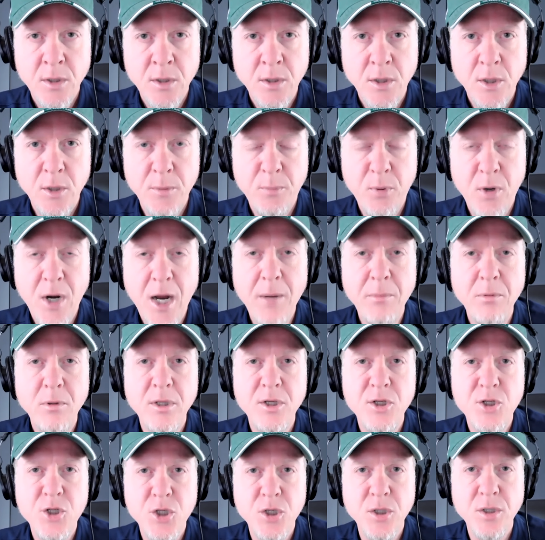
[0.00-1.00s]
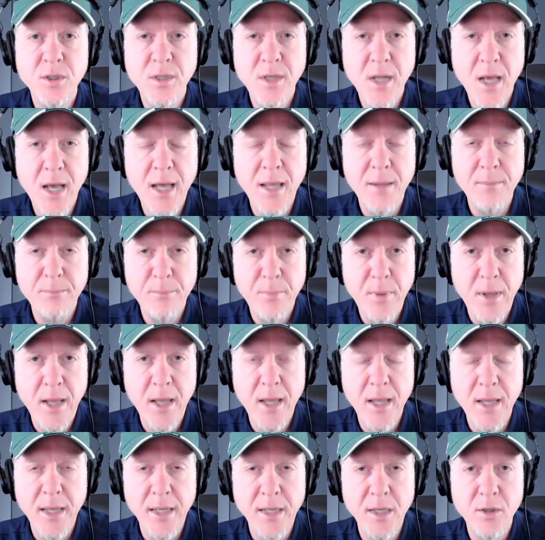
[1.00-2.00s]
You probably should not
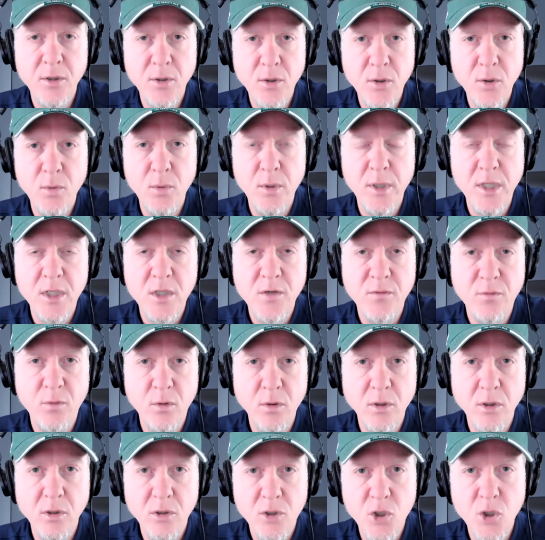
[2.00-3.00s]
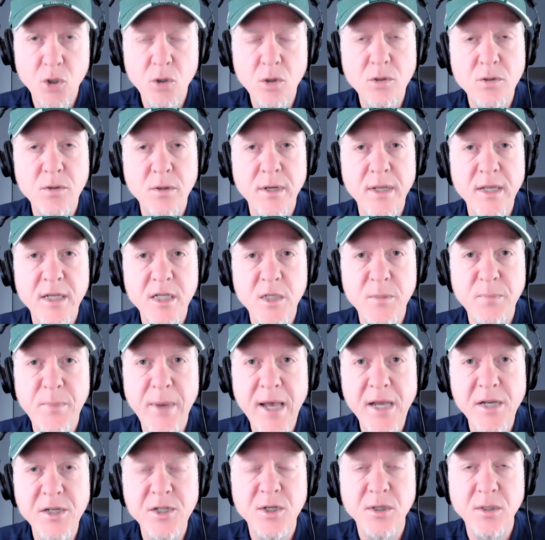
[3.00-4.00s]
buy annuities for your children,
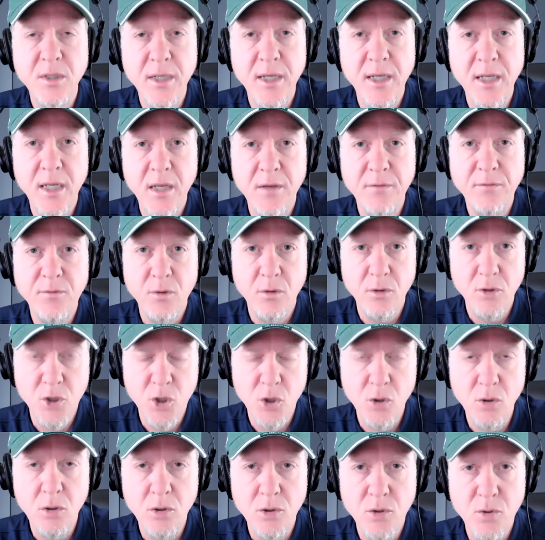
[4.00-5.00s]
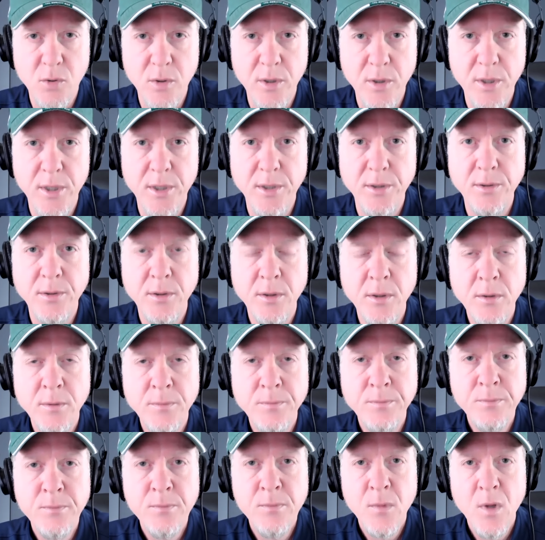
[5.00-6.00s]
especially if your children
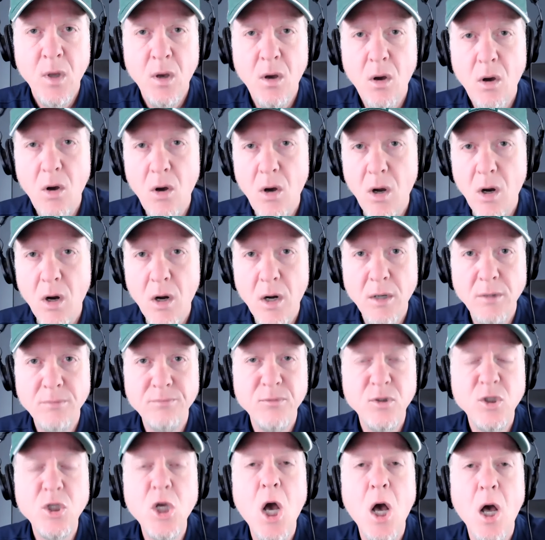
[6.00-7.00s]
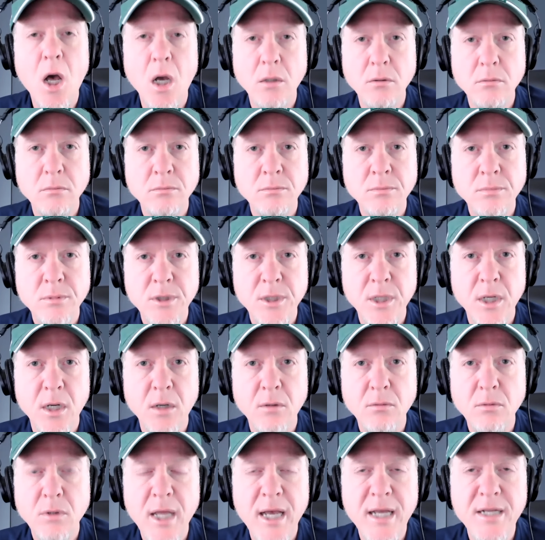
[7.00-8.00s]
are young, you know,
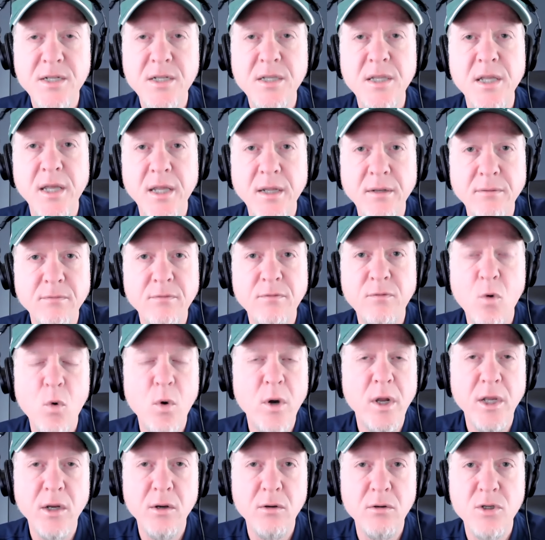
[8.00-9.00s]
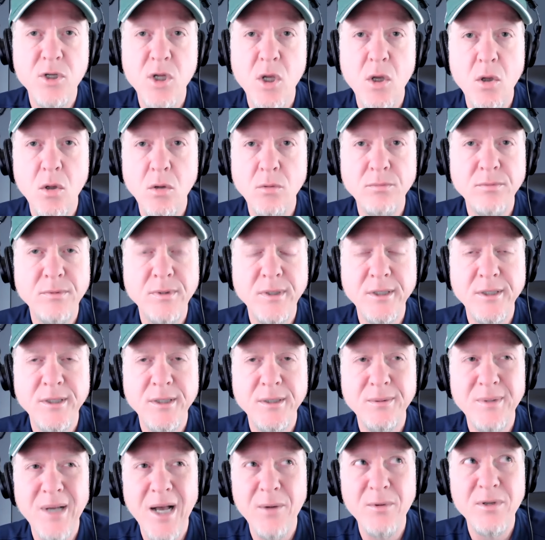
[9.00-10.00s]
less than 40 years old.
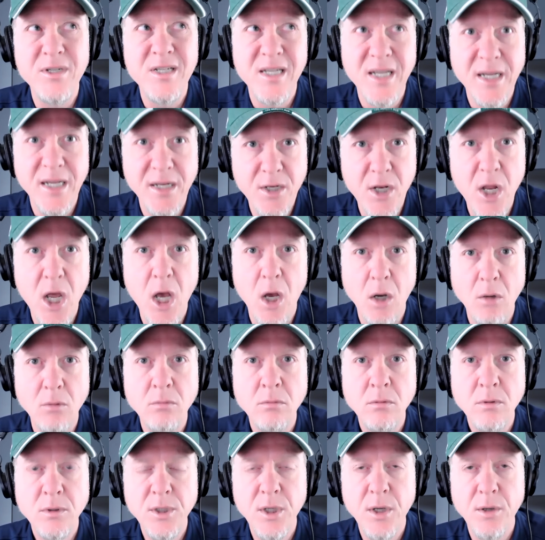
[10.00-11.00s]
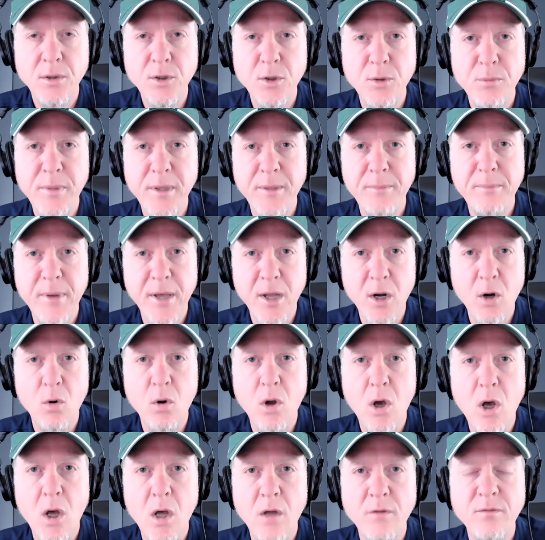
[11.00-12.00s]
I would say no. You know, you'd be better
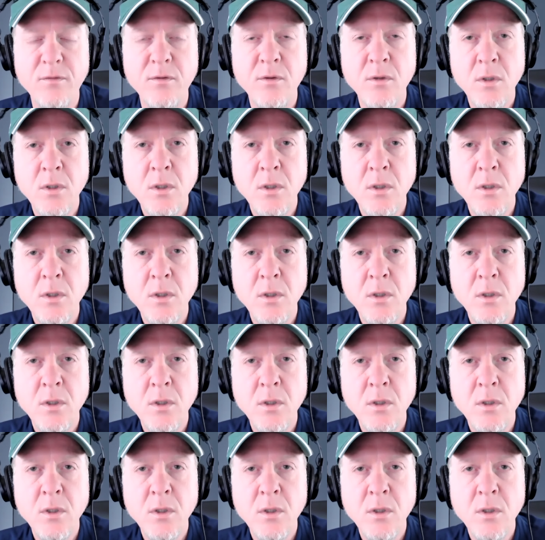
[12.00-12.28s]
off,